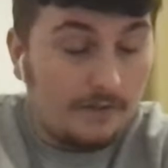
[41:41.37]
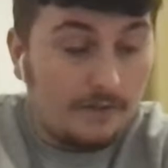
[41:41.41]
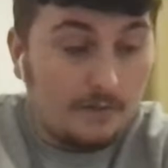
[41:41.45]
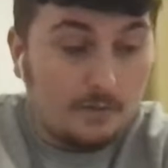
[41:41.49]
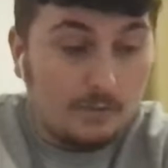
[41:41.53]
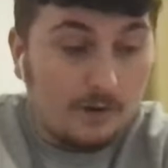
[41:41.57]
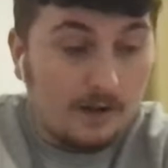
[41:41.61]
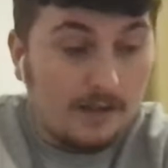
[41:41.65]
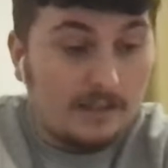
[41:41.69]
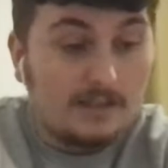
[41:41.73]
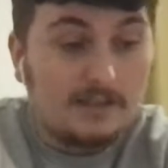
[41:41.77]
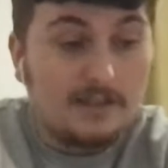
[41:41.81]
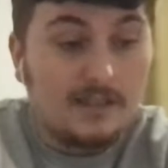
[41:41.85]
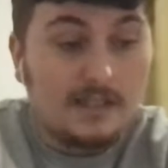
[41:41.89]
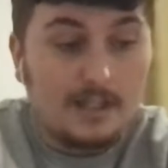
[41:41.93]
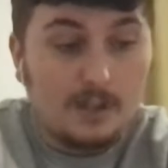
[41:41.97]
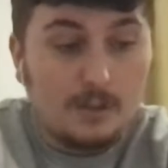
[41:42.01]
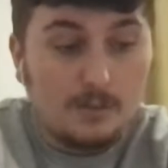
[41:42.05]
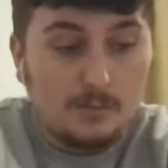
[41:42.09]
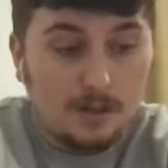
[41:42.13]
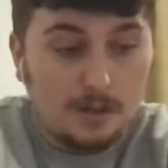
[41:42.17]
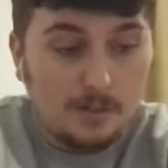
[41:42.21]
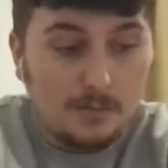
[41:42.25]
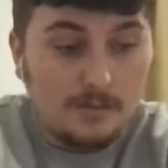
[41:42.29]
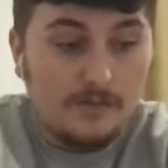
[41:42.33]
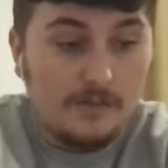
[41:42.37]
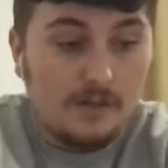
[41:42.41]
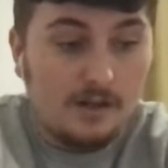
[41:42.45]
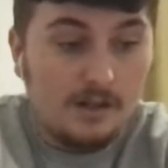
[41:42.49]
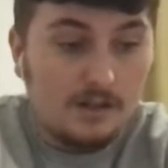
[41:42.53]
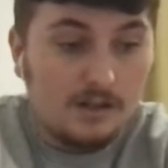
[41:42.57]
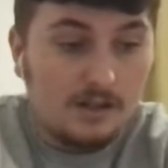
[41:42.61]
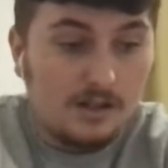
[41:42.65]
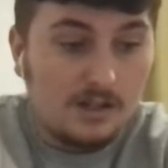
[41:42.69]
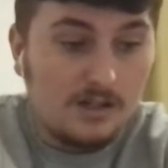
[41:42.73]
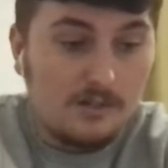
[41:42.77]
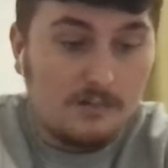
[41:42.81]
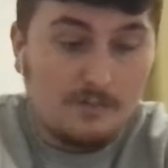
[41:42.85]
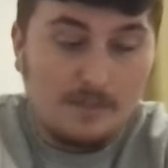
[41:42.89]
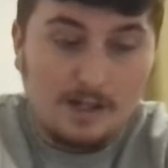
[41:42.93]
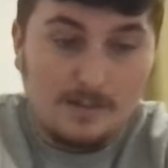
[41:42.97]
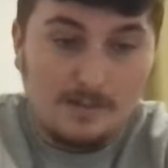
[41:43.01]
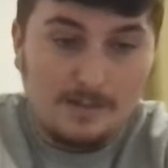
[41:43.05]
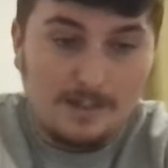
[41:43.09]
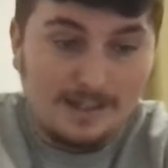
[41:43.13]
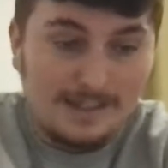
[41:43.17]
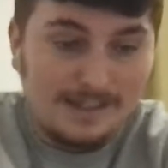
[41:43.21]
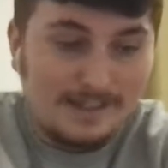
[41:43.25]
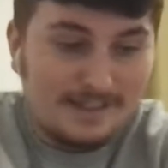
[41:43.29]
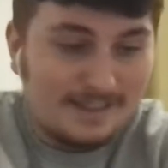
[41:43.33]
Wednesday or Plymouth Argyle. My
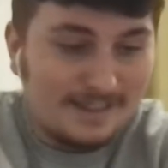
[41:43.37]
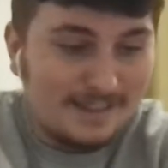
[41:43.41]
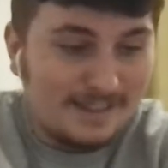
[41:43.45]
bad.